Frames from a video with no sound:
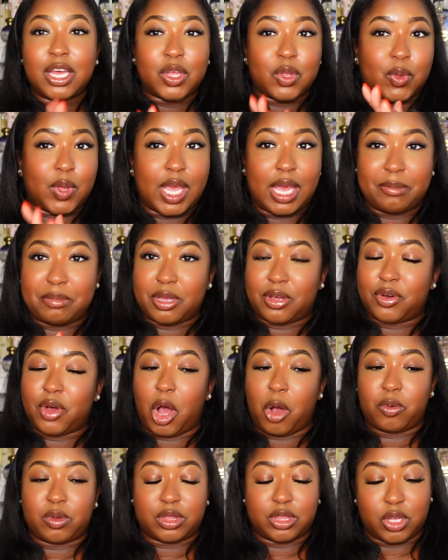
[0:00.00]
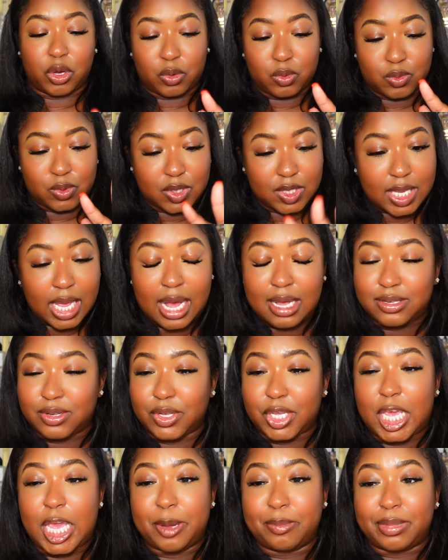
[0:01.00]
You can't be caught with no socks on.
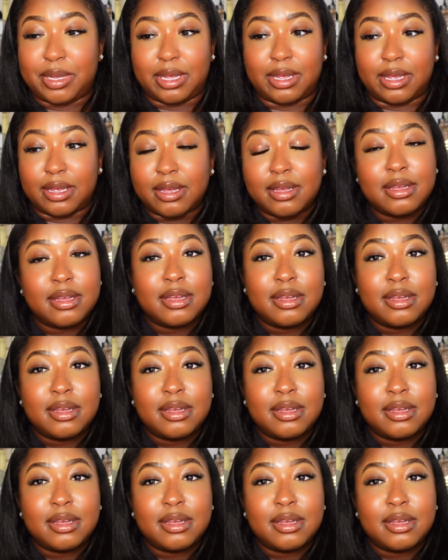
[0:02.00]
You can't be